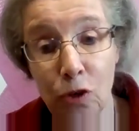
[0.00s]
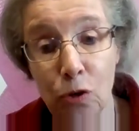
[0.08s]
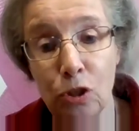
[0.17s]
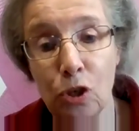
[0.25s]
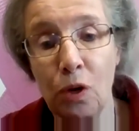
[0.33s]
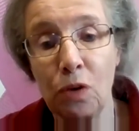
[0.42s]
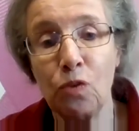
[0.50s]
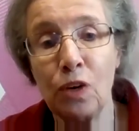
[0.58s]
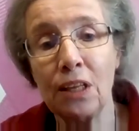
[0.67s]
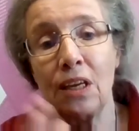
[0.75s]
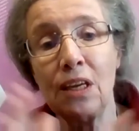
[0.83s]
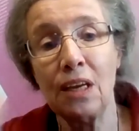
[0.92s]
So it
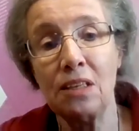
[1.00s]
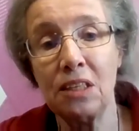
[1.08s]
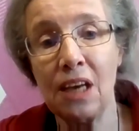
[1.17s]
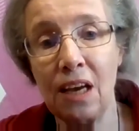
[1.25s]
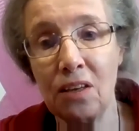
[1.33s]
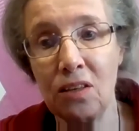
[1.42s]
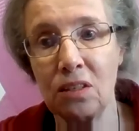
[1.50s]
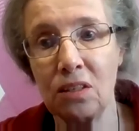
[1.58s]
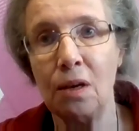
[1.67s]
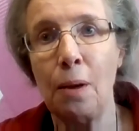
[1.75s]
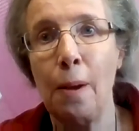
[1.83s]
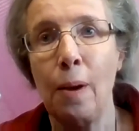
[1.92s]
does
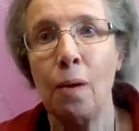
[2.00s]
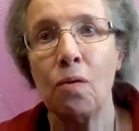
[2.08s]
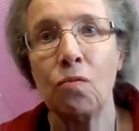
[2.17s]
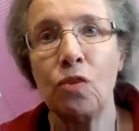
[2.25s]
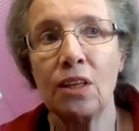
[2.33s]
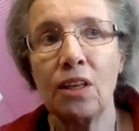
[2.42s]
really